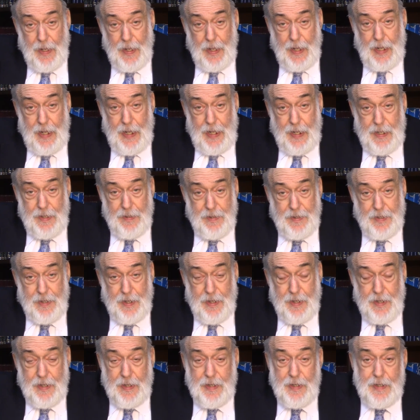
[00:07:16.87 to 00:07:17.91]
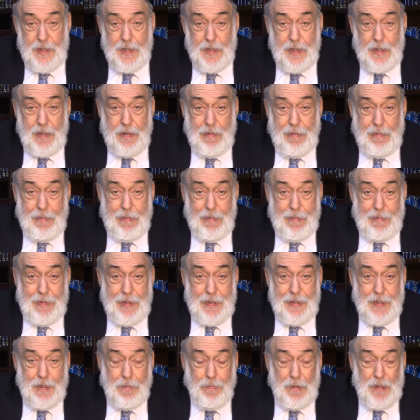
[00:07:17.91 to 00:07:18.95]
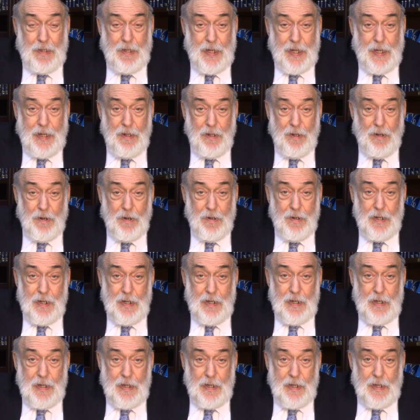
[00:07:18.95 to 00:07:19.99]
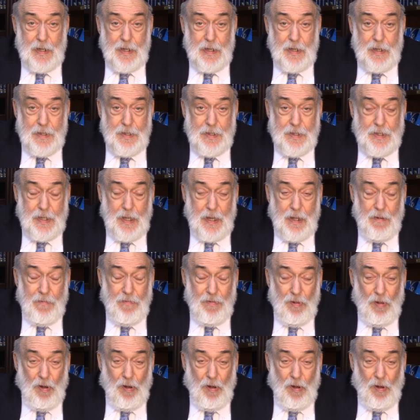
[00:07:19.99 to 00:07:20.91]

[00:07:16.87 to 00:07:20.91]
And this particular set of